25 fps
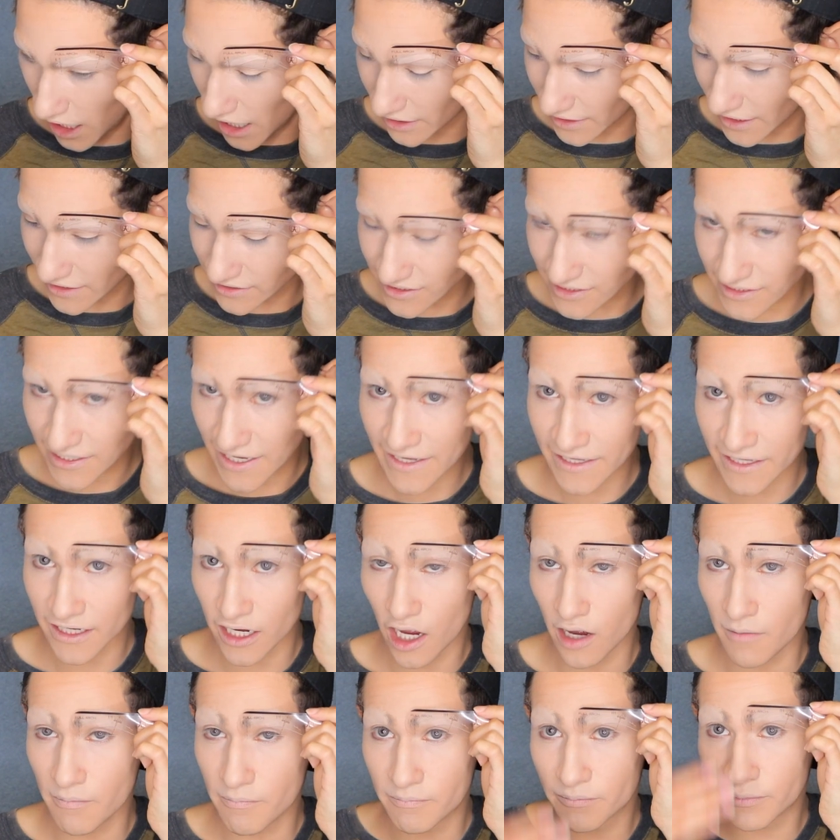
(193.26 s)
I like to take it
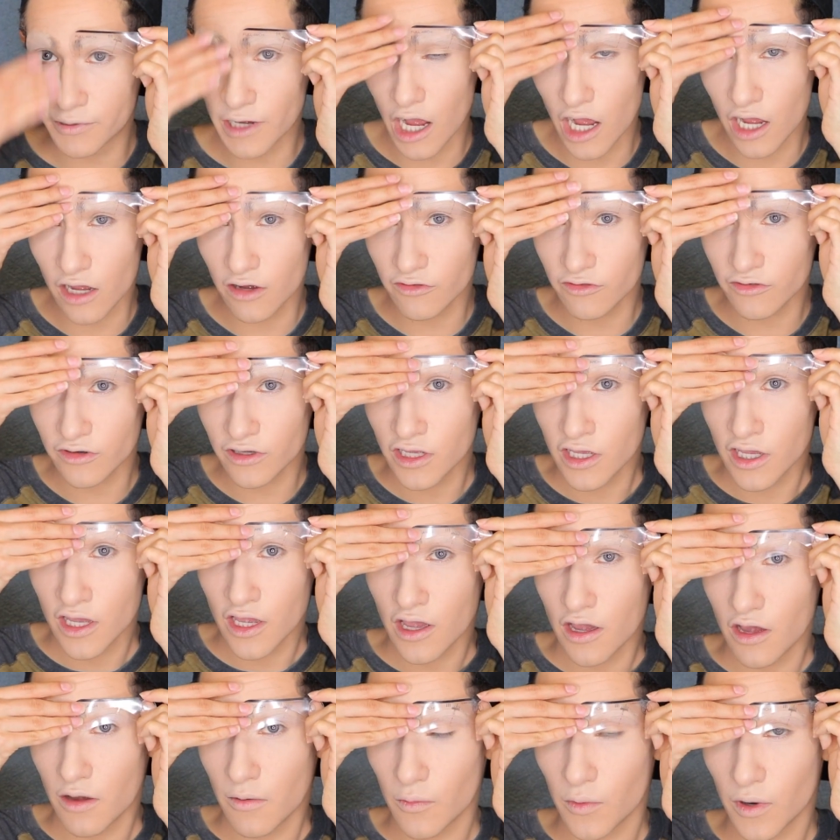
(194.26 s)
above
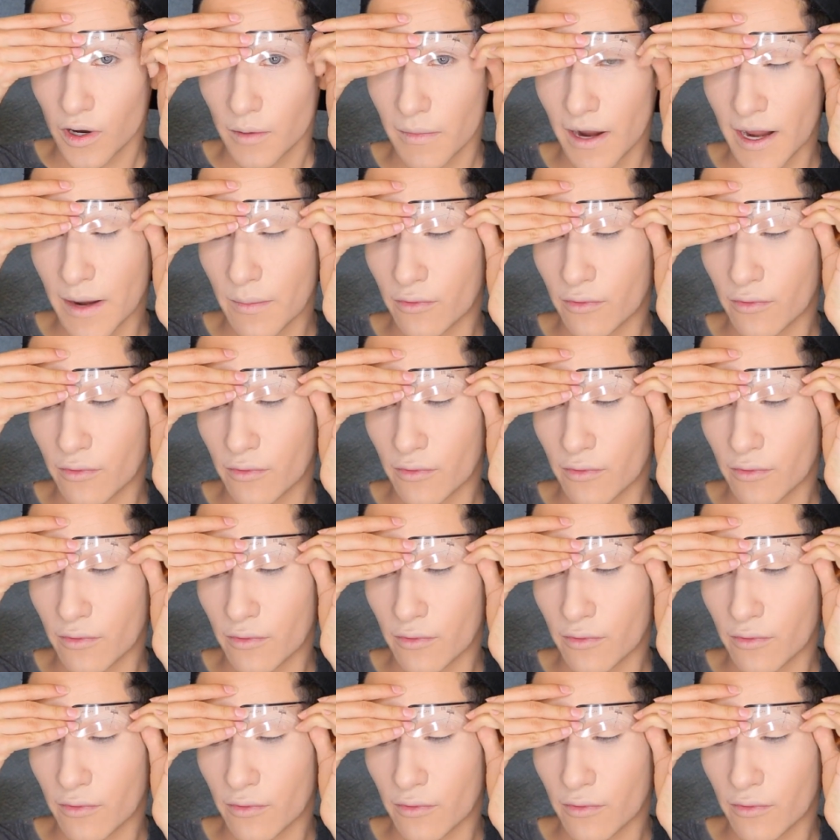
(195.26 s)
where my